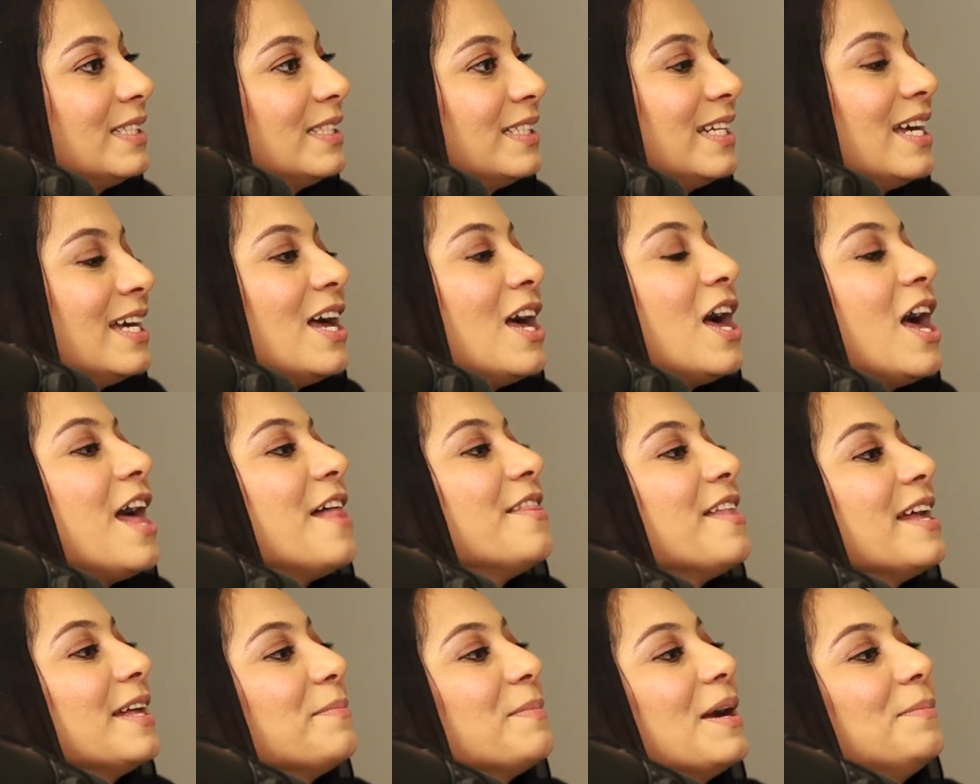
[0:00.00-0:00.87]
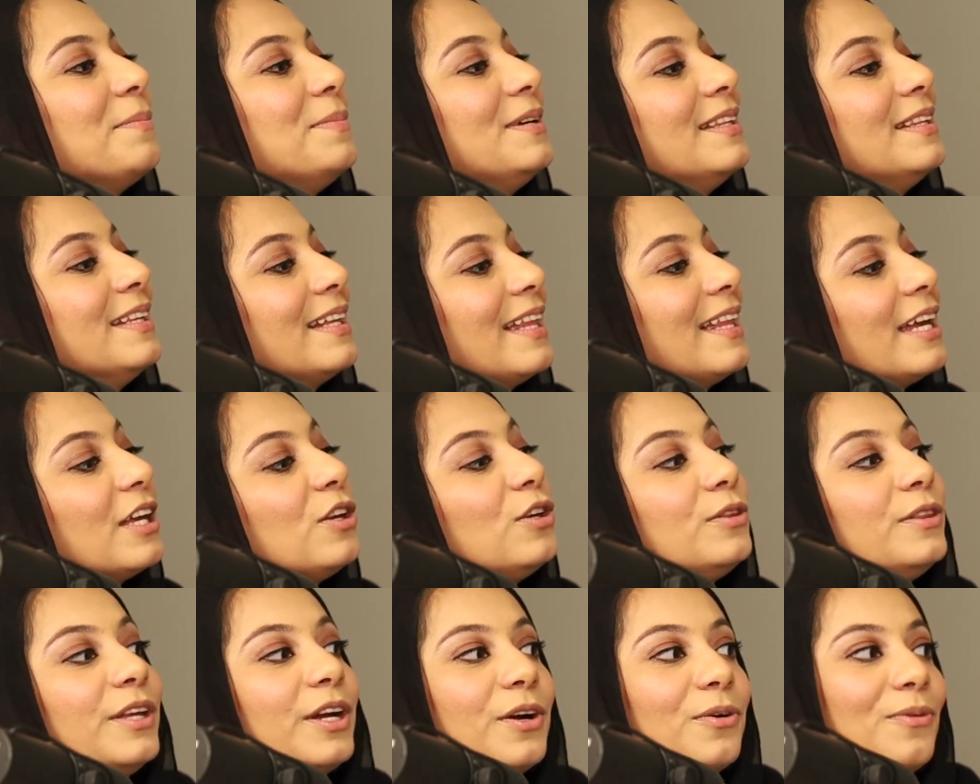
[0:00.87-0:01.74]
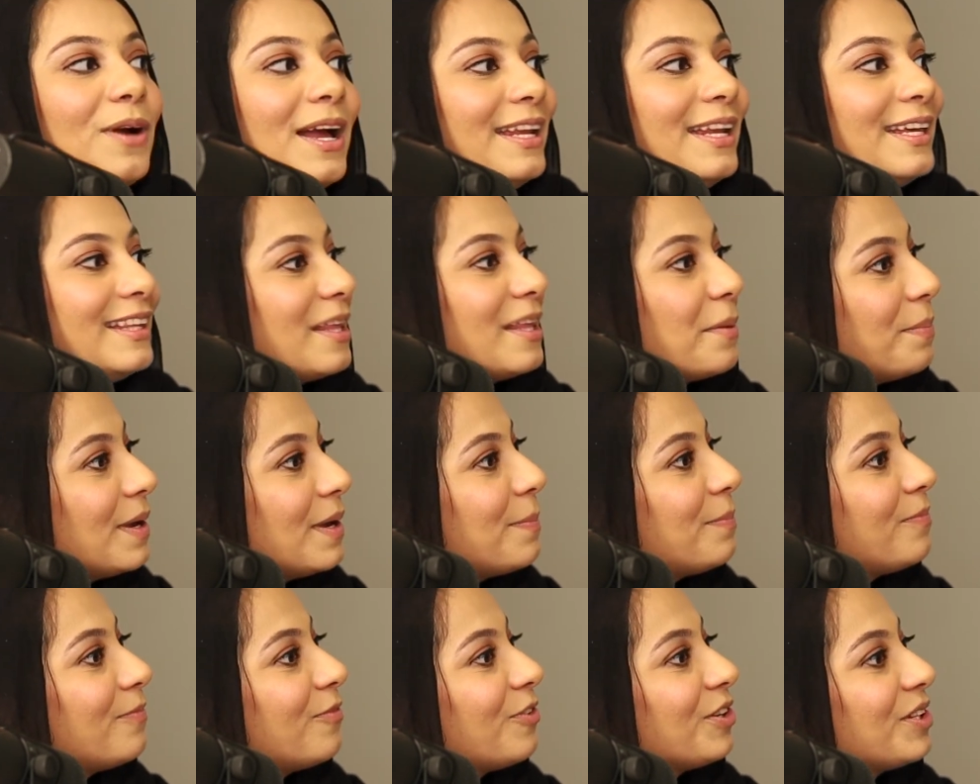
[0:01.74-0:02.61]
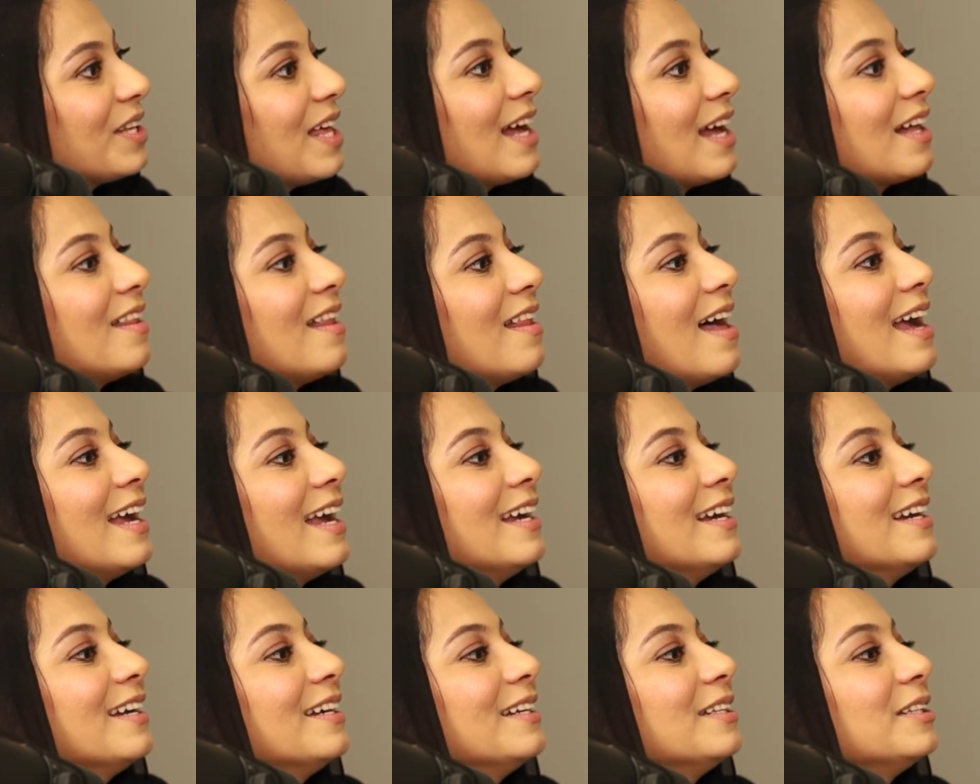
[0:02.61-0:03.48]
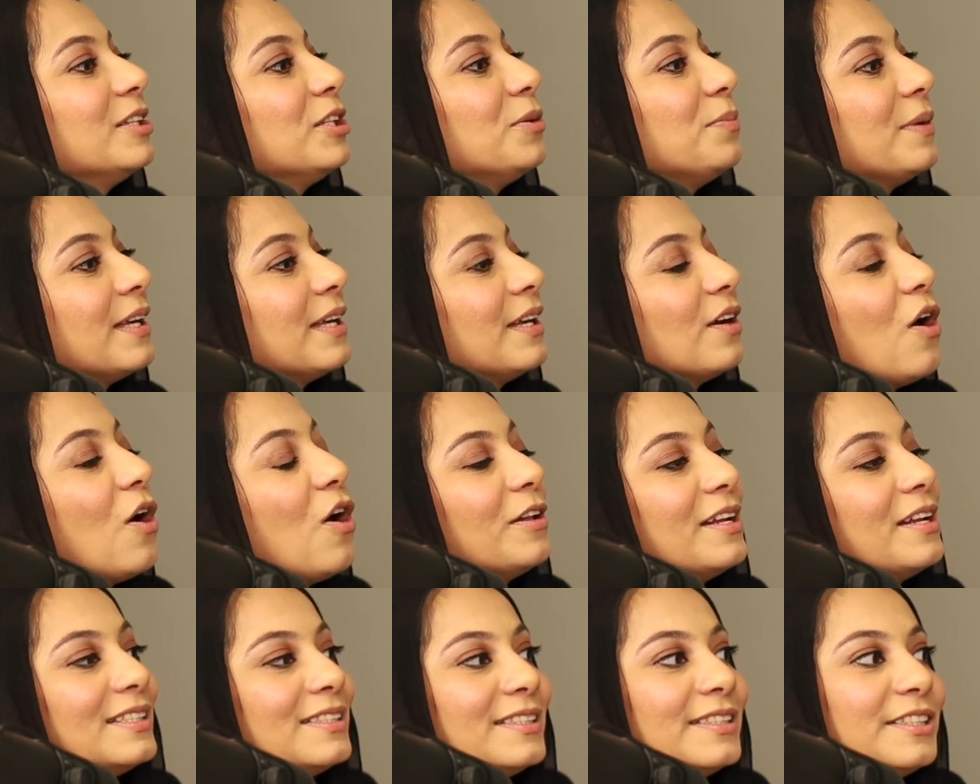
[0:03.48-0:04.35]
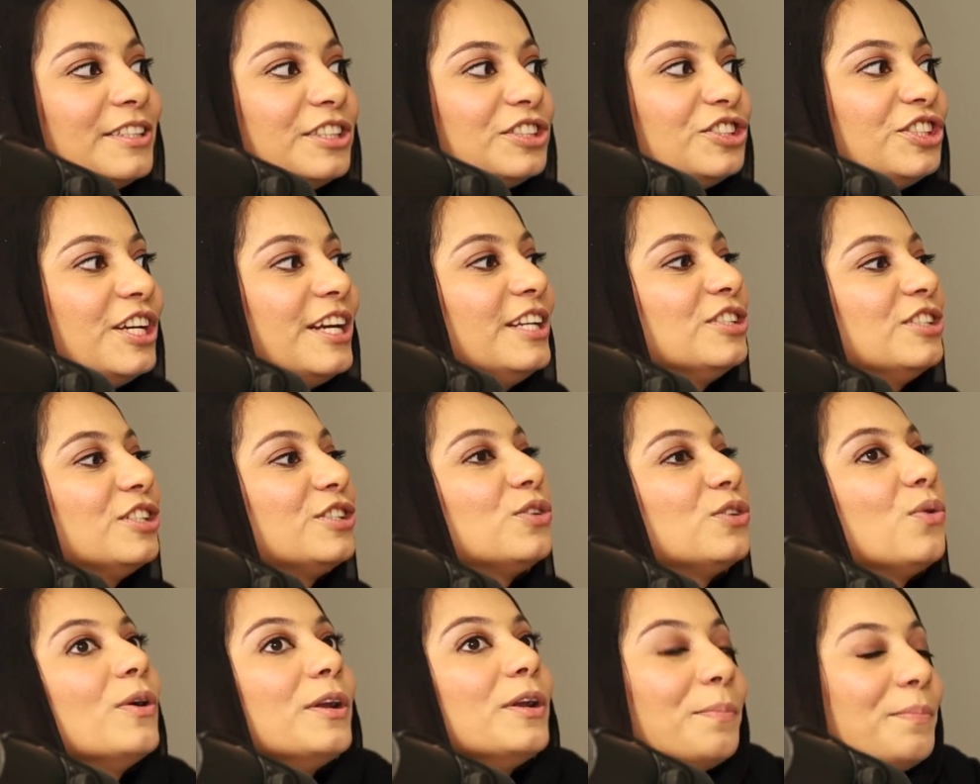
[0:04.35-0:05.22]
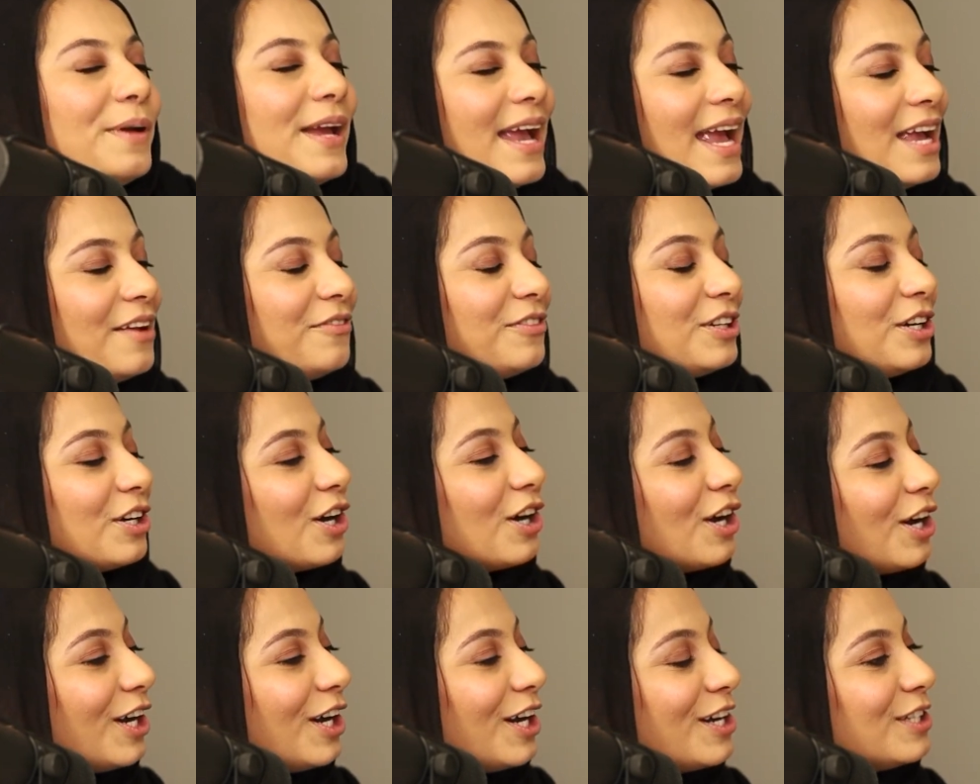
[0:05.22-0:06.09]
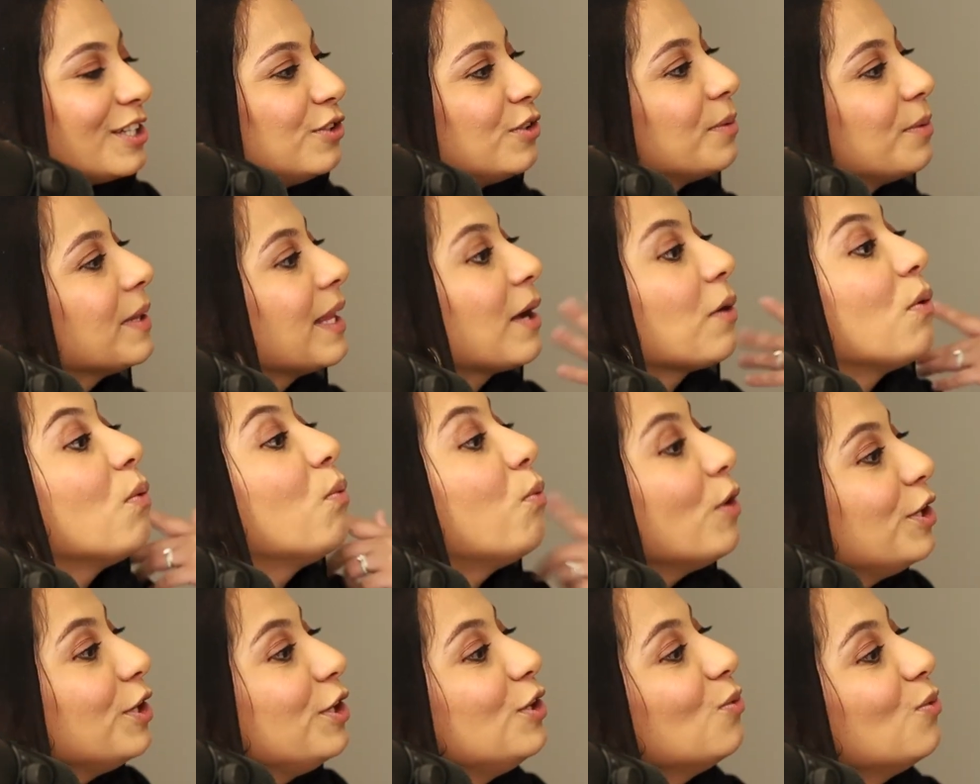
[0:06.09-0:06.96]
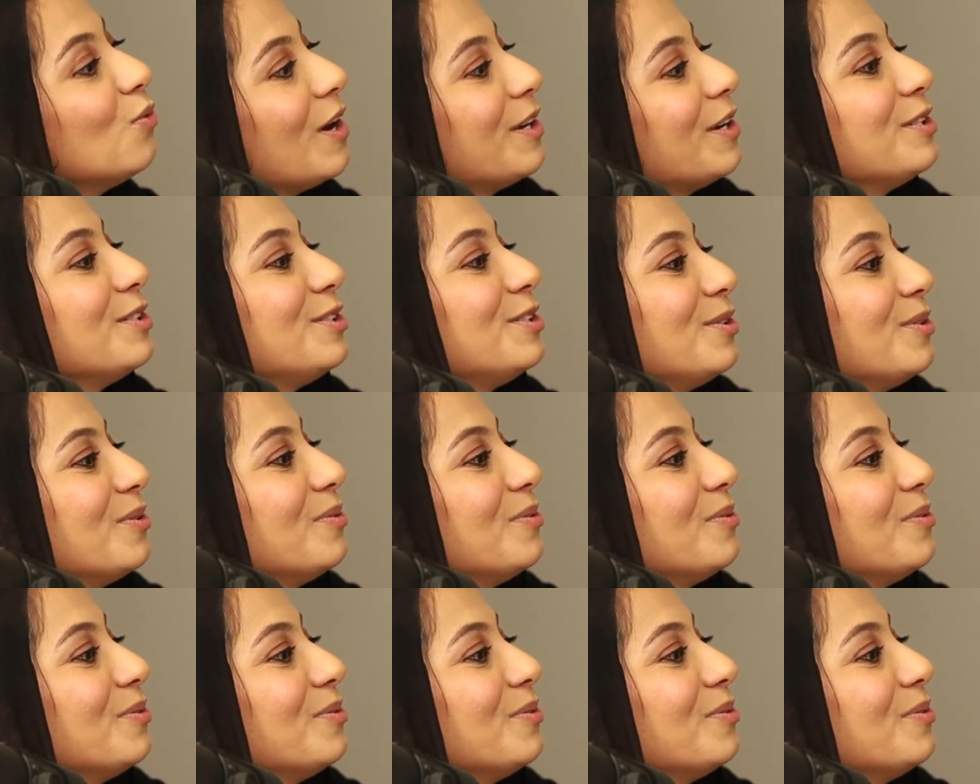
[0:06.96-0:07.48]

That might be like they're writing the BIP for that client. They're making all necessary changes. So when a behavior occurs, you can be like, well, what do you want to do?